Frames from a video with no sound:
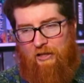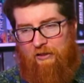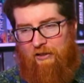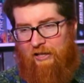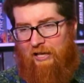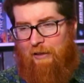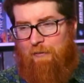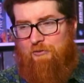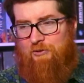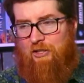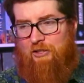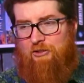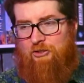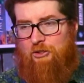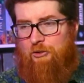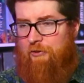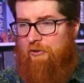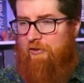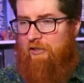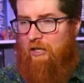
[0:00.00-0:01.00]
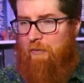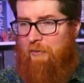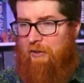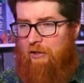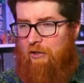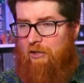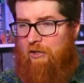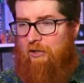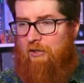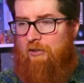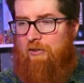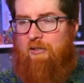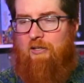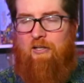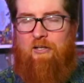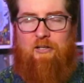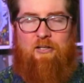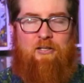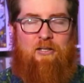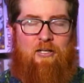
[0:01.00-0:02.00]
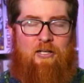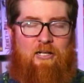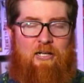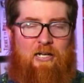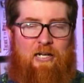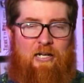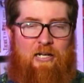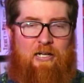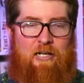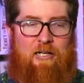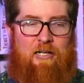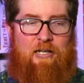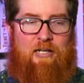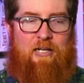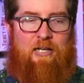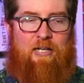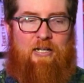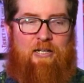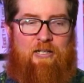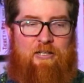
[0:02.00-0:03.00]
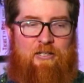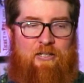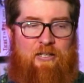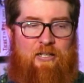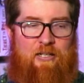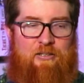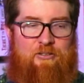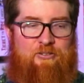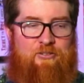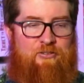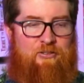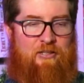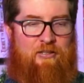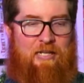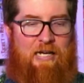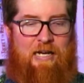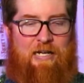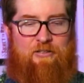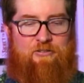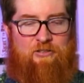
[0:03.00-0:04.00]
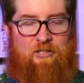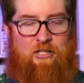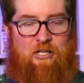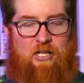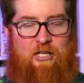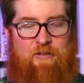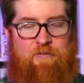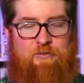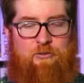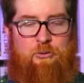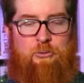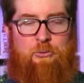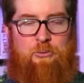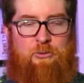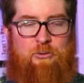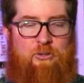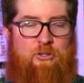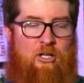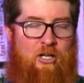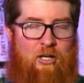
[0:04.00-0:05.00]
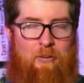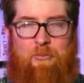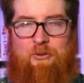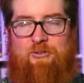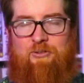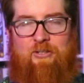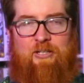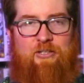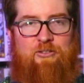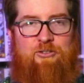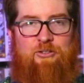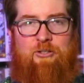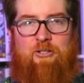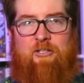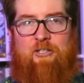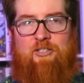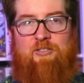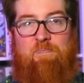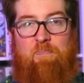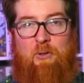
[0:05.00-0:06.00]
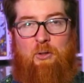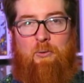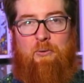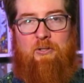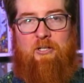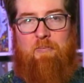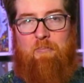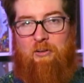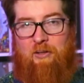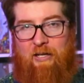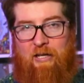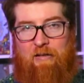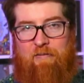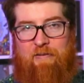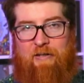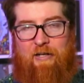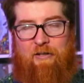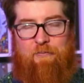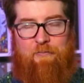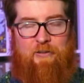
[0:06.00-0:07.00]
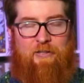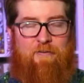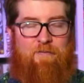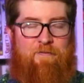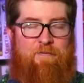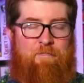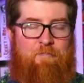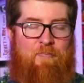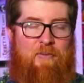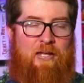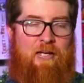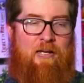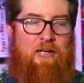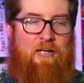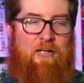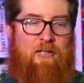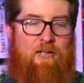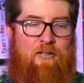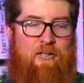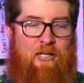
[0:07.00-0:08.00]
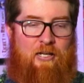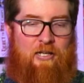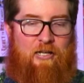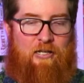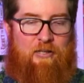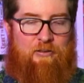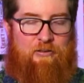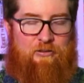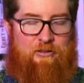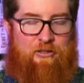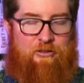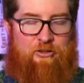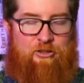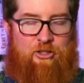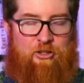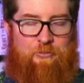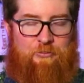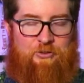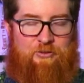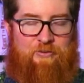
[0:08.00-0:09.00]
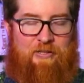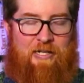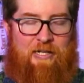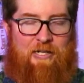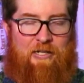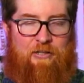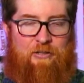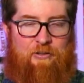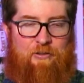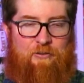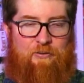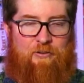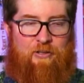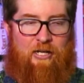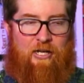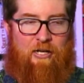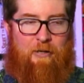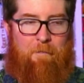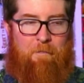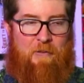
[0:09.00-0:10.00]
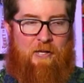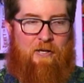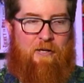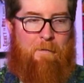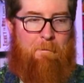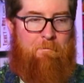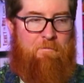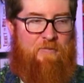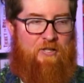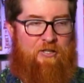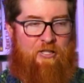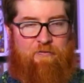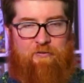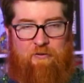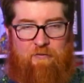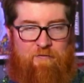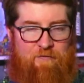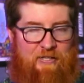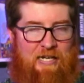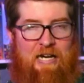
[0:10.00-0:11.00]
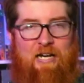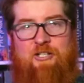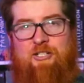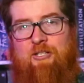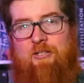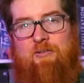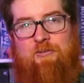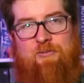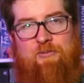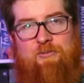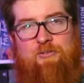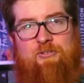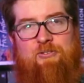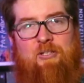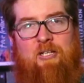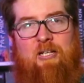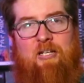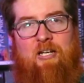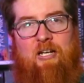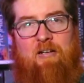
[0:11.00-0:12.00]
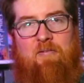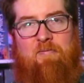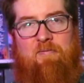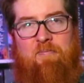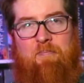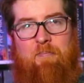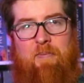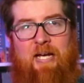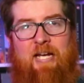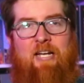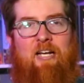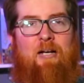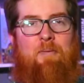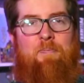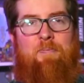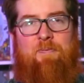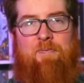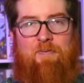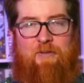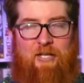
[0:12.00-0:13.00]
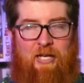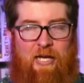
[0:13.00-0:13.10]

The game's not too incredibly long. It has a lot of cool combos and things you can explore and play around with. in terms of how the different factions kind of make up the